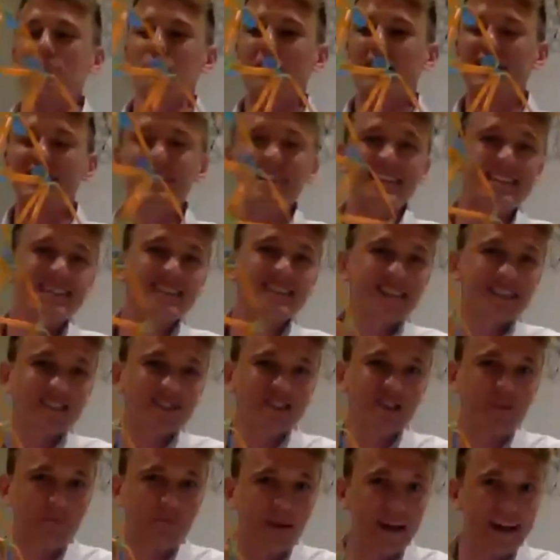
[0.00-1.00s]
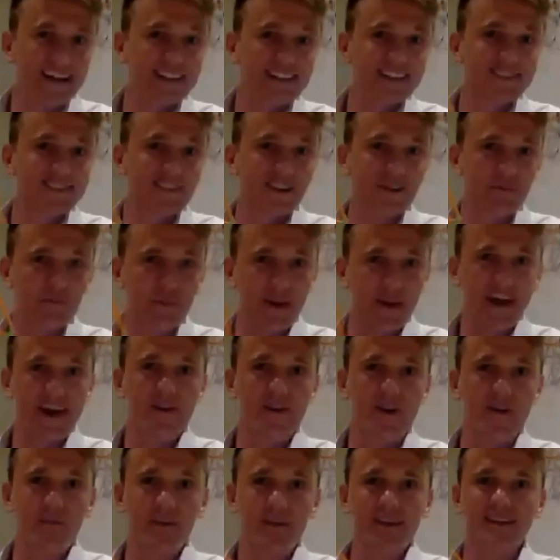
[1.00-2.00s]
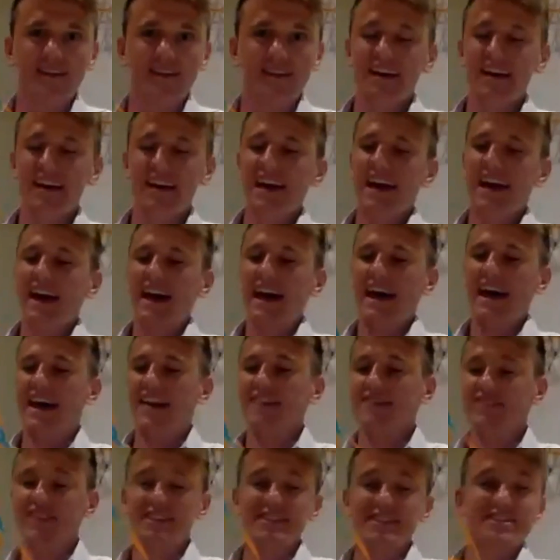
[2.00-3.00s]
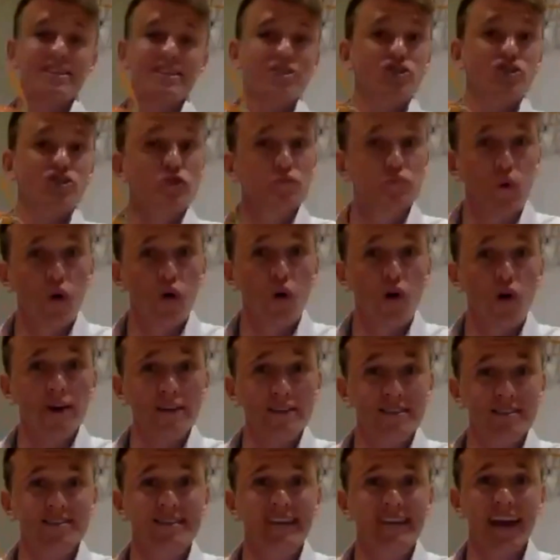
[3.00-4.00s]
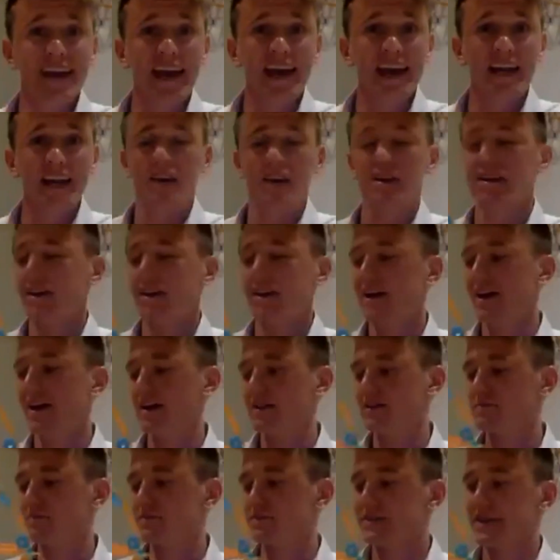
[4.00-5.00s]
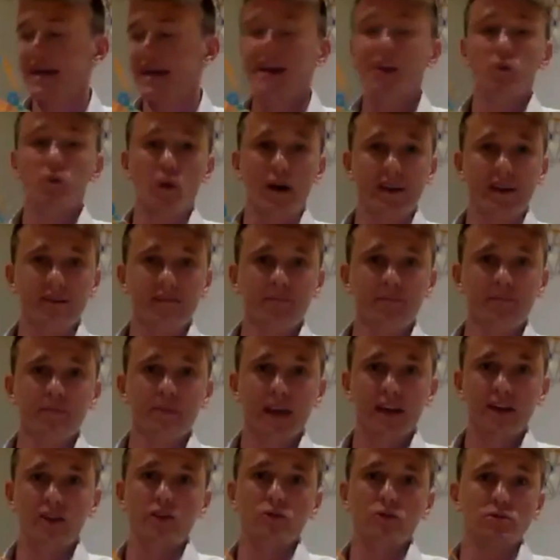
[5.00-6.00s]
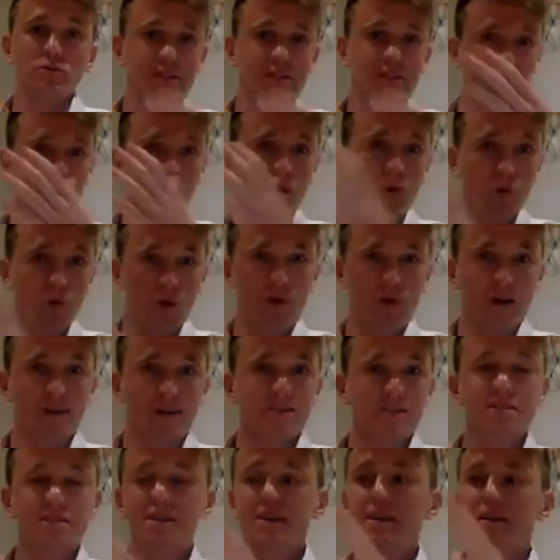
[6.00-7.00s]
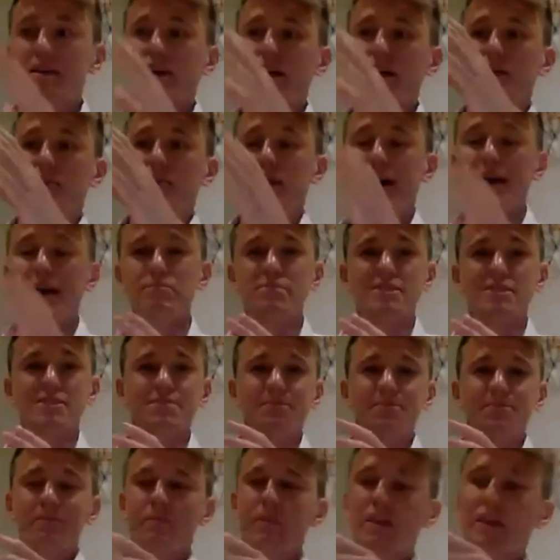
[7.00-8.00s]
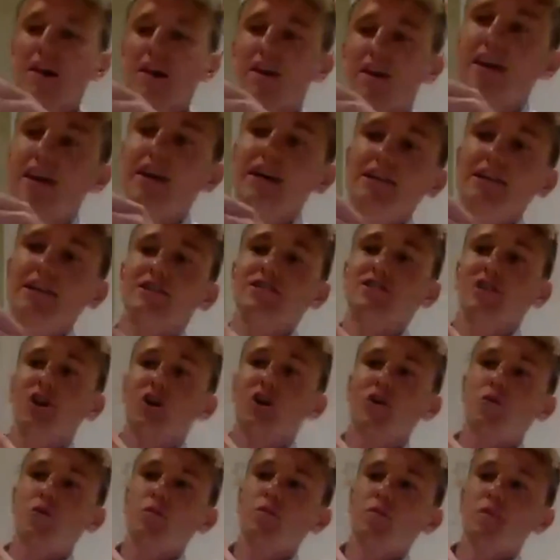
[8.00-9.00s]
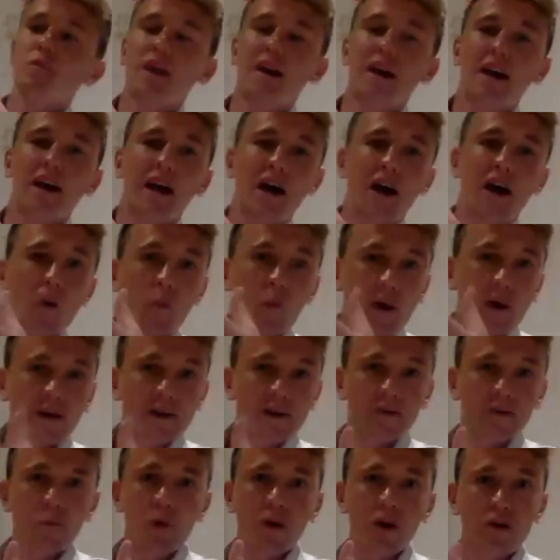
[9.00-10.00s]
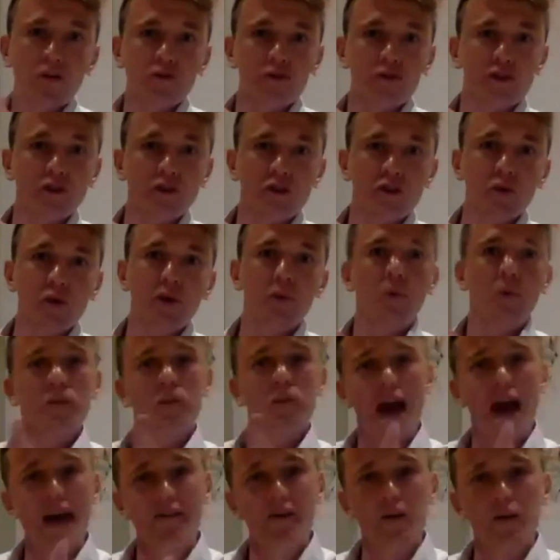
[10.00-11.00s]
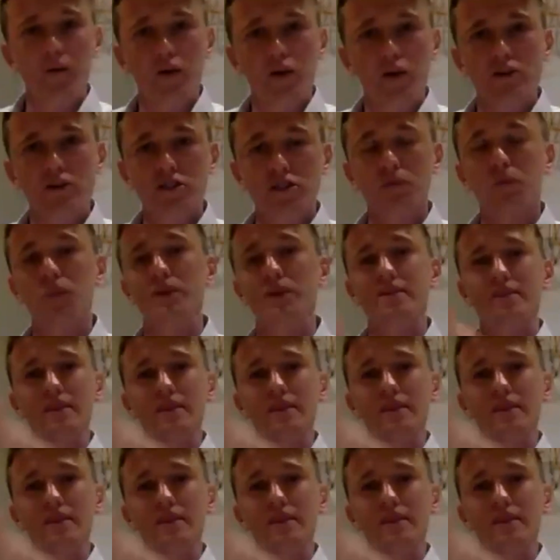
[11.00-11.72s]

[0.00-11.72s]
this is a Sierpinski pyramid, and this is a small scale, scaled one using the orange pipes. So what we often doing when we're having workshop with